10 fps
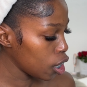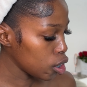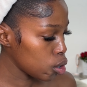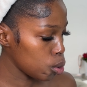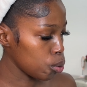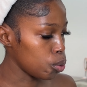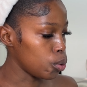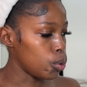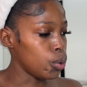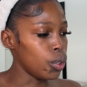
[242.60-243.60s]

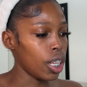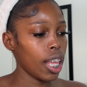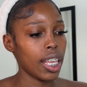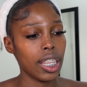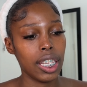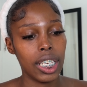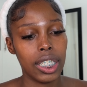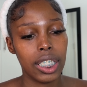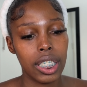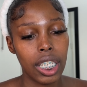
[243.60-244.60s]
to
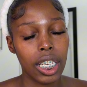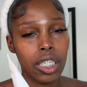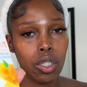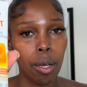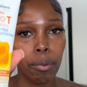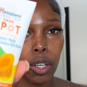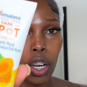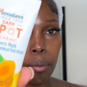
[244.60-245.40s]
this. So I'm gonna